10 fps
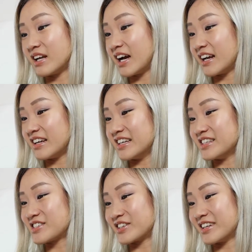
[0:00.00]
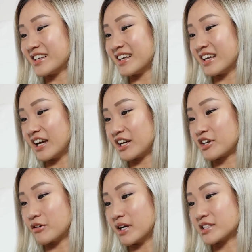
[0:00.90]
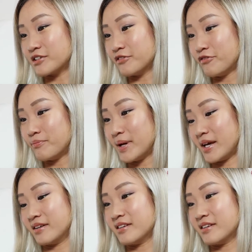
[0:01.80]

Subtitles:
Light Instant Light Corrective pen